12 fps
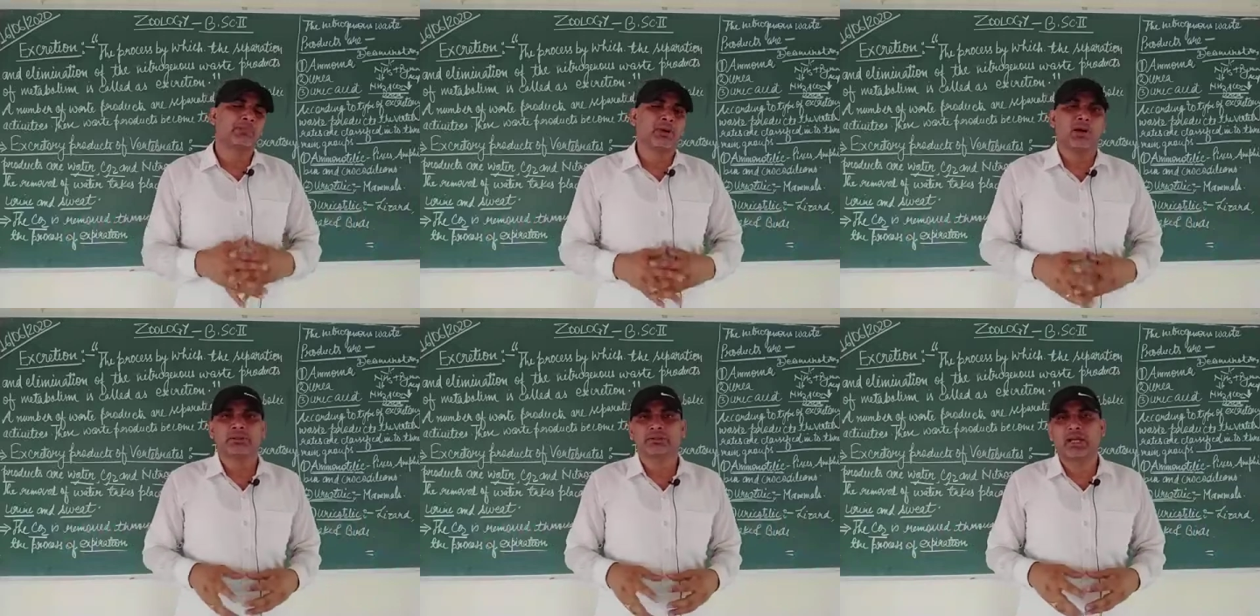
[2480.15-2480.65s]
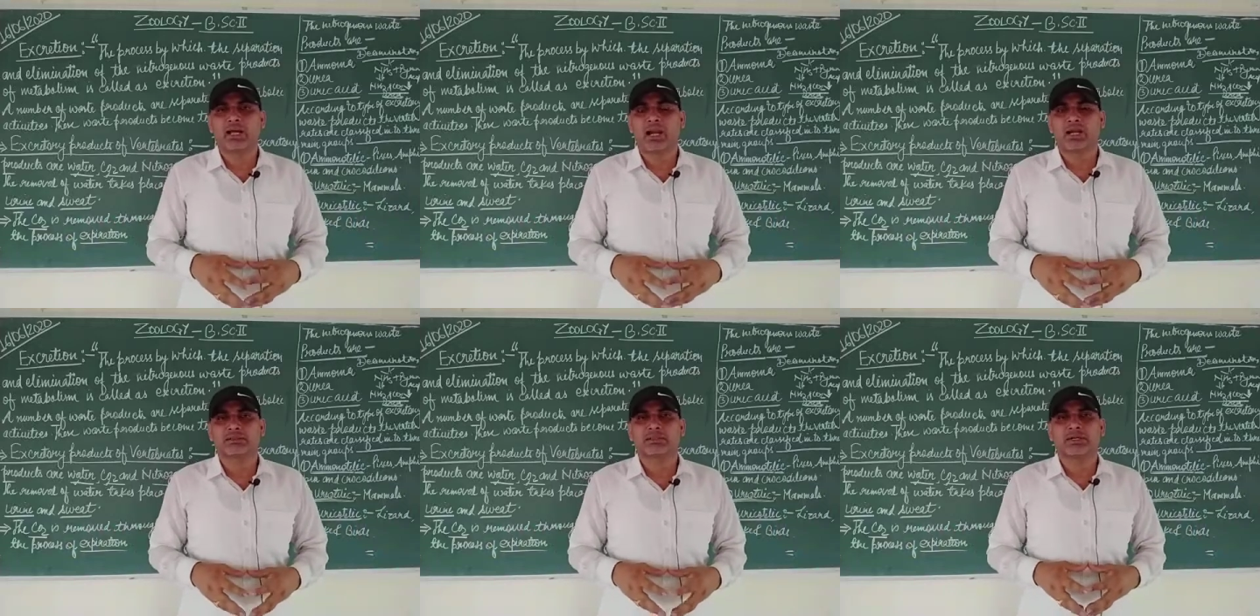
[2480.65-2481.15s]
because there
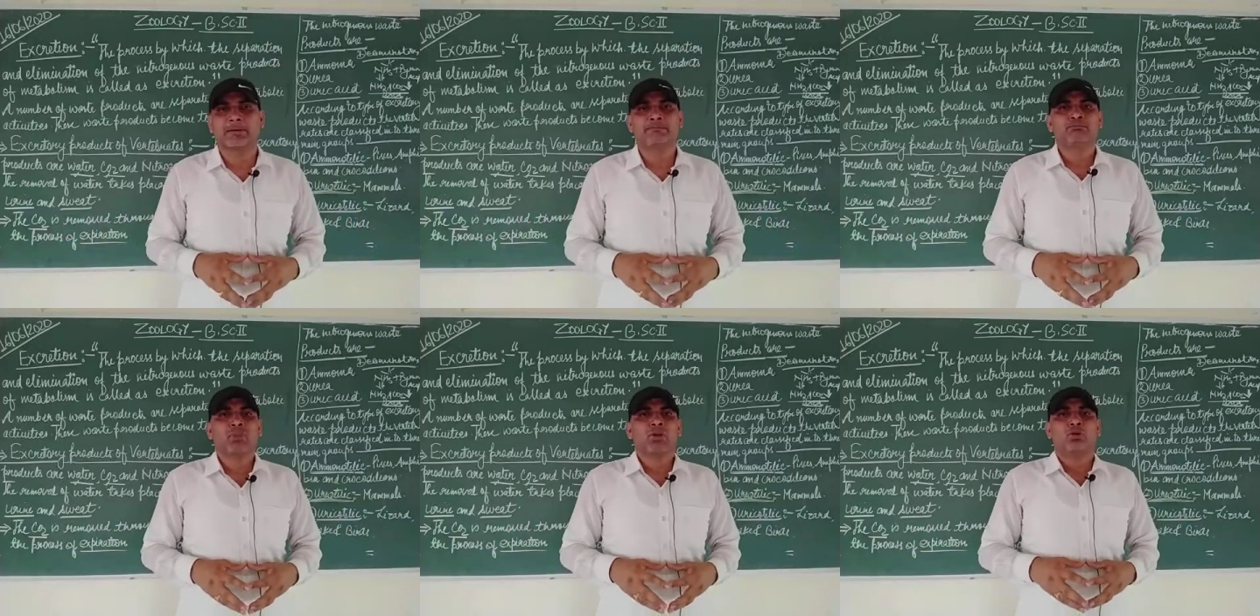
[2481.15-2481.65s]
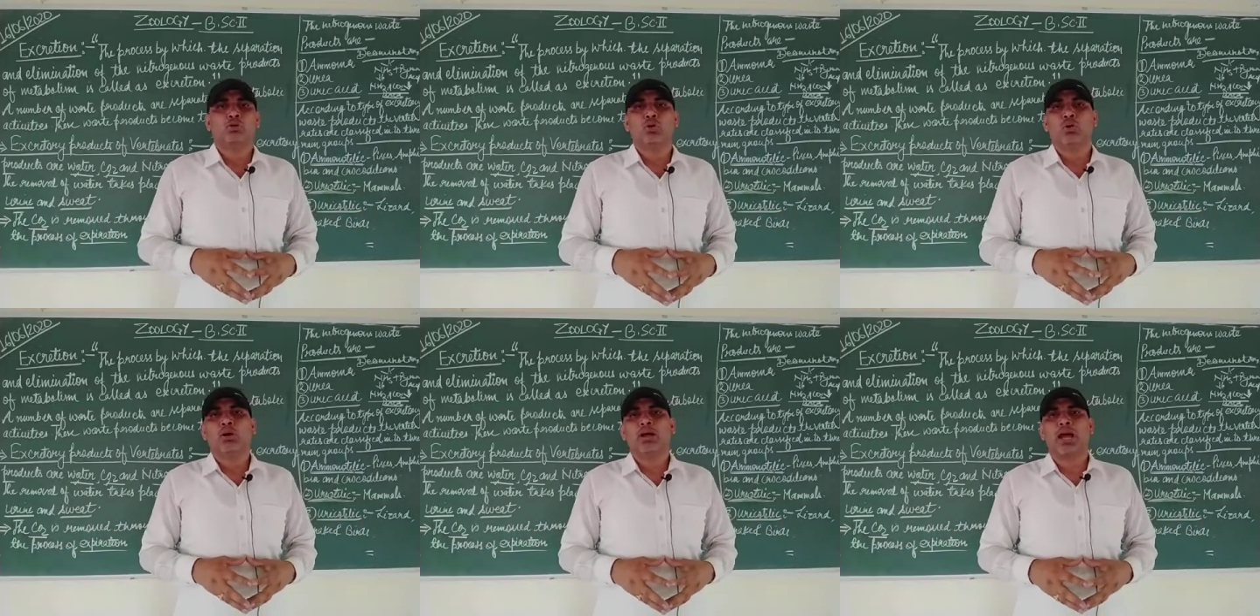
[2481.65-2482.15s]
are the
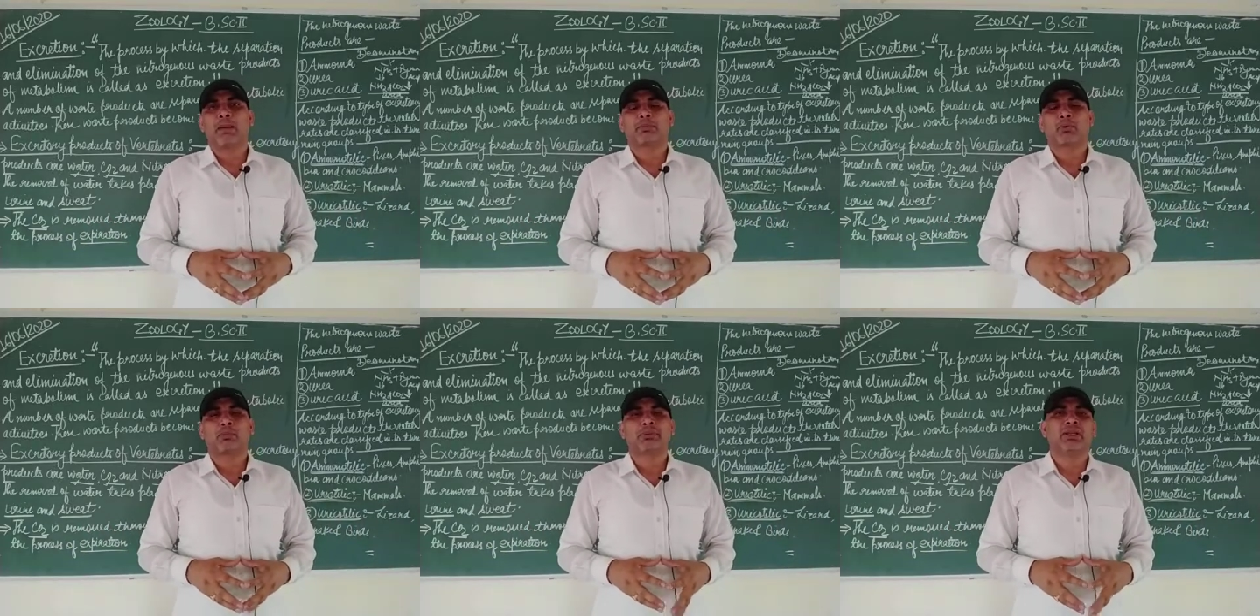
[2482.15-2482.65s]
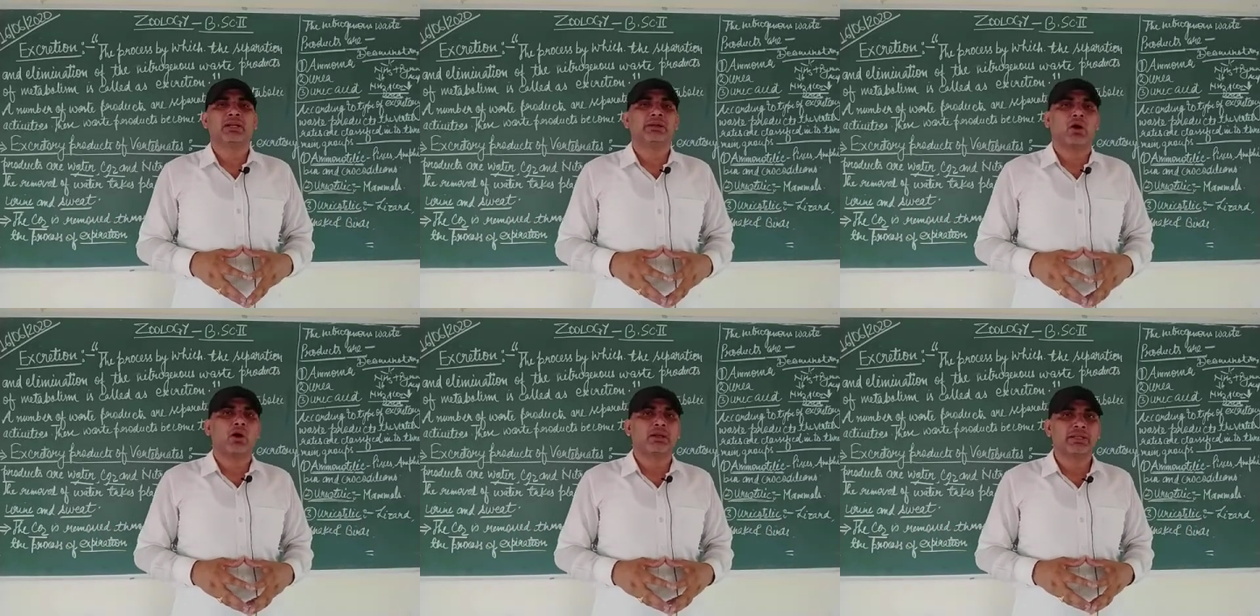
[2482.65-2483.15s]
no appropriate
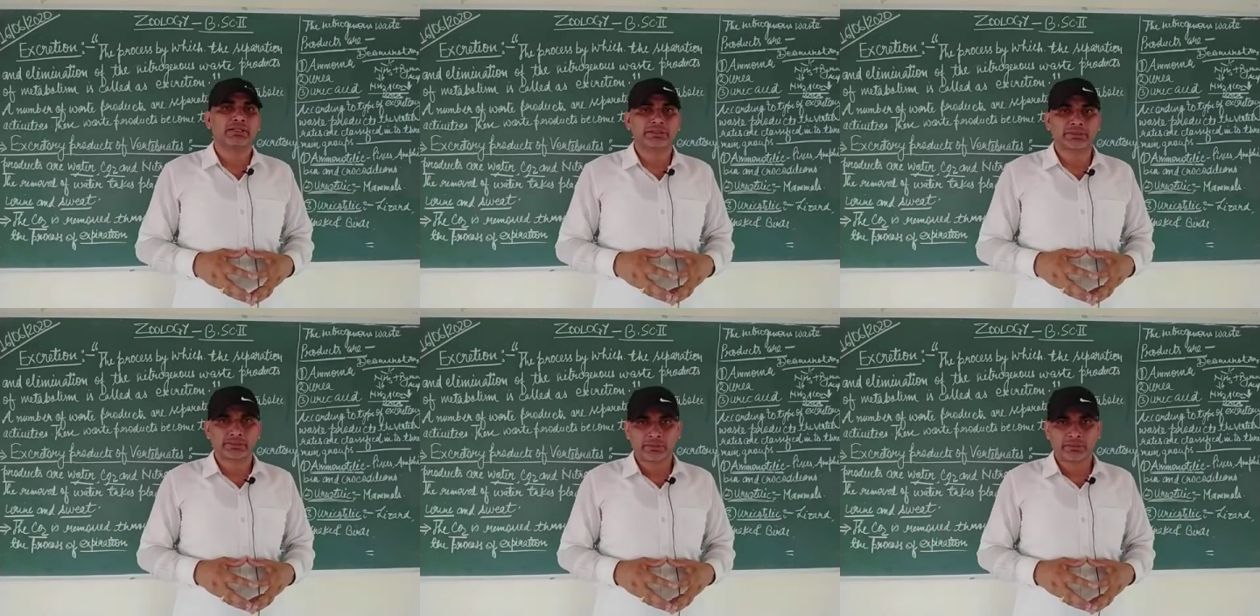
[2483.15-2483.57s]
organs